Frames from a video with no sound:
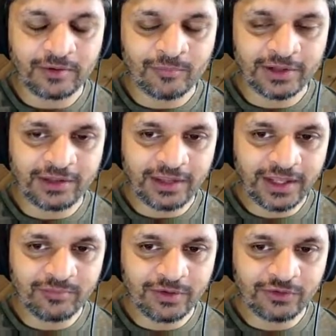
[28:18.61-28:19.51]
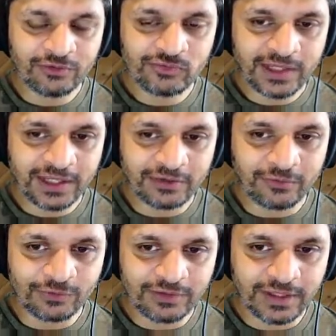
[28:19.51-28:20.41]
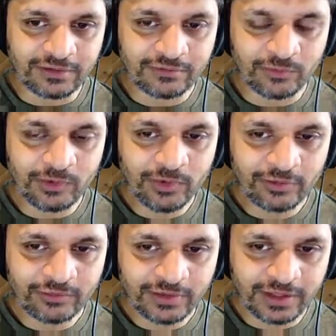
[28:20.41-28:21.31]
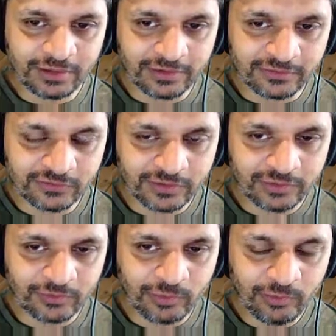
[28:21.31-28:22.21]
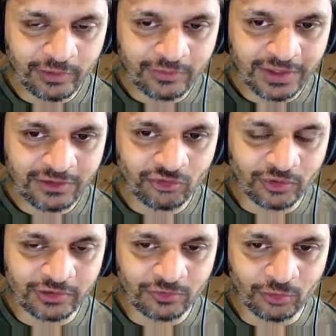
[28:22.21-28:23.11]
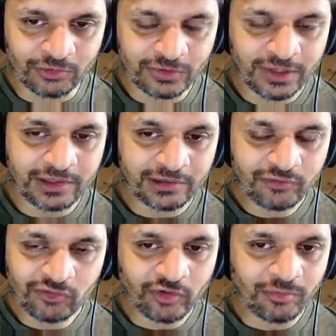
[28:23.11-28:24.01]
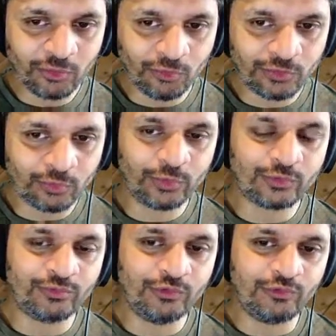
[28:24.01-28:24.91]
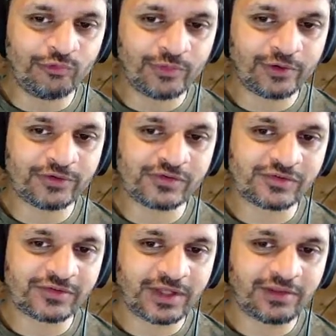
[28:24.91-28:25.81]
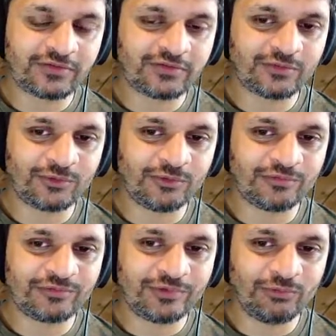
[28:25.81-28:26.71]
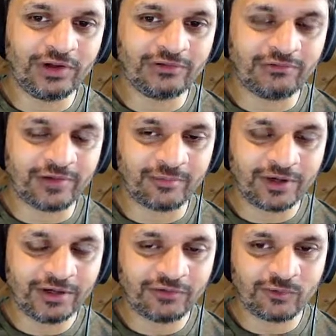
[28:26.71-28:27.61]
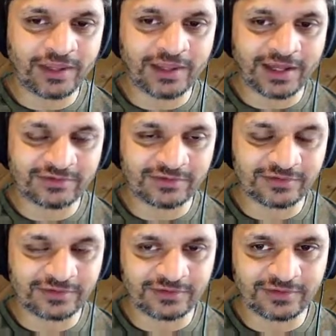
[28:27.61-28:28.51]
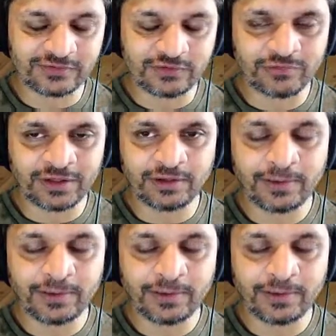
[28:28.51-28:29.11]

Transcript: But then because we can rotate, when we rotate this, when we rotate joint 0, reference frame 0 won't move because it's sort of the world frame, right? It's where the axis is defined.